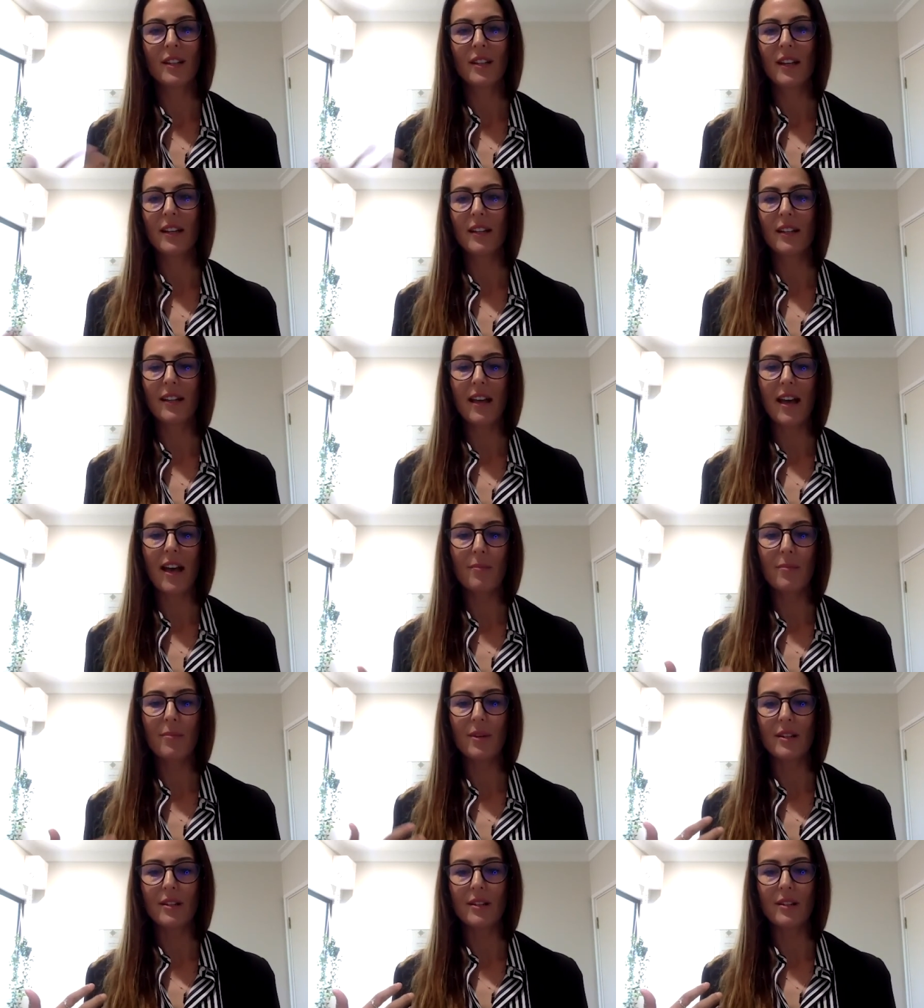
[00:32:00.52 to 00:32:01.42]
And it
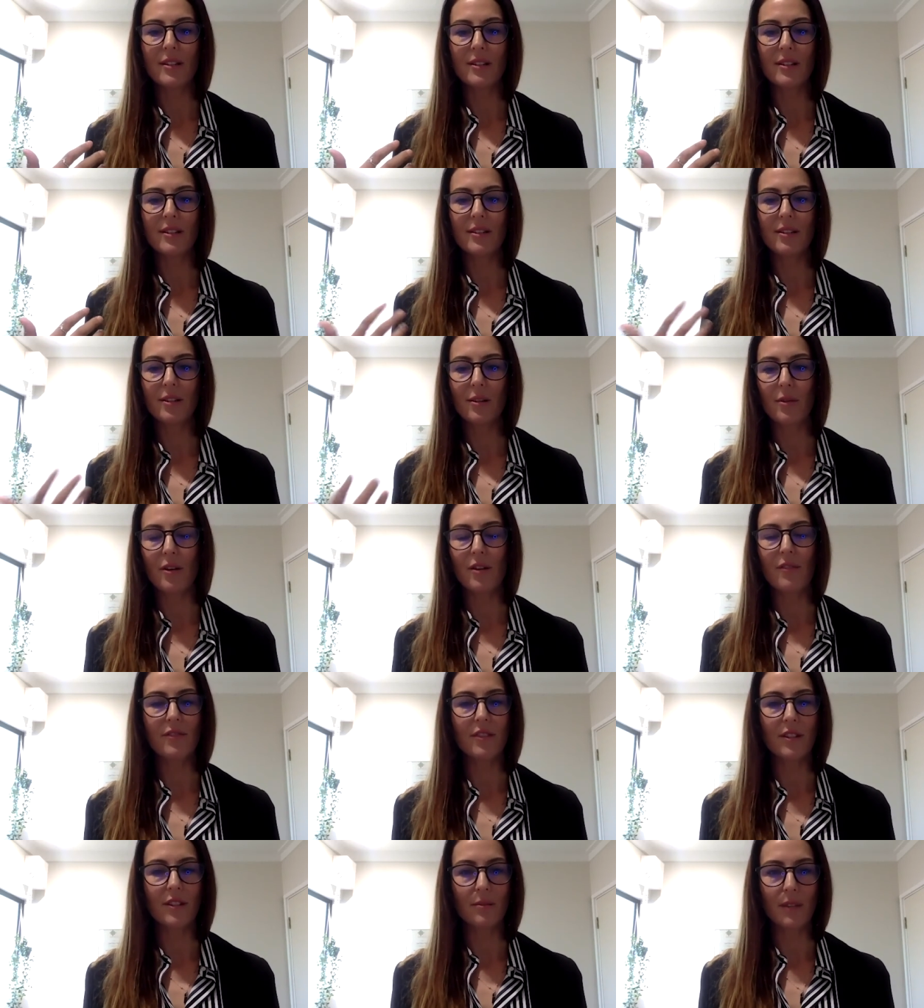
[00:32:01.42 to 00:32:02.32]
happens so
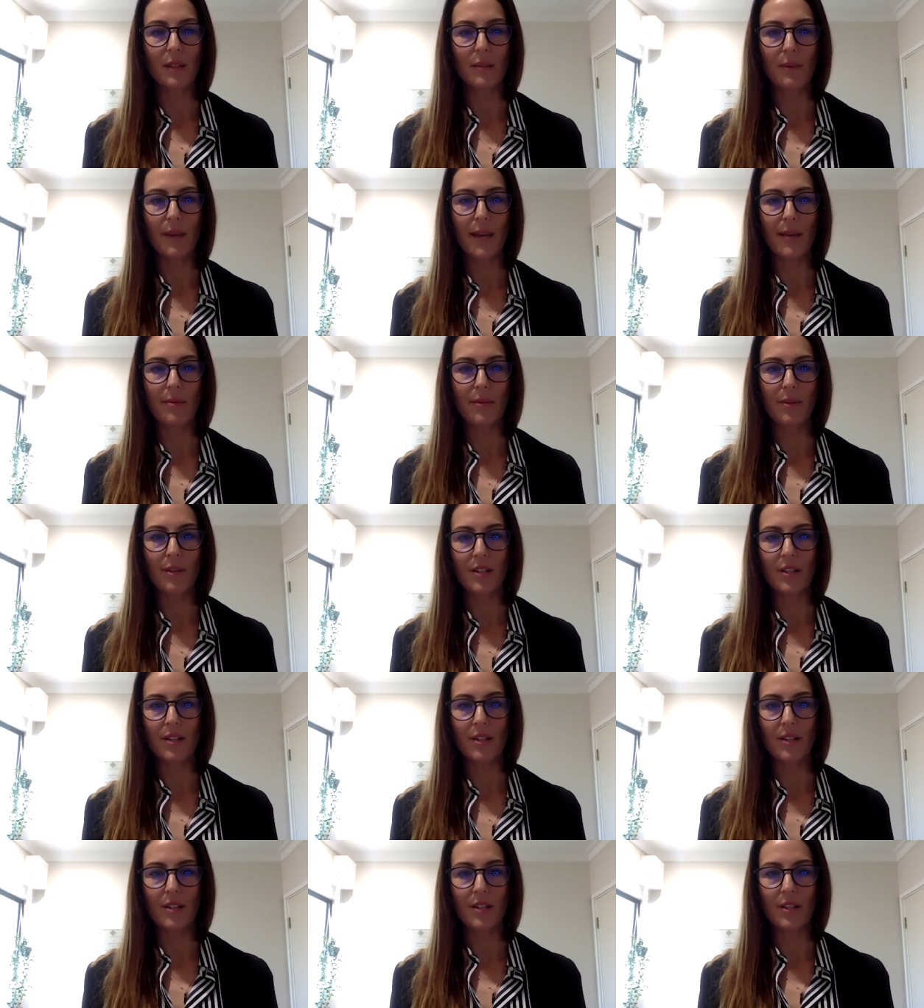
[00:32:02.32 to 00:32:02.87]
often with people.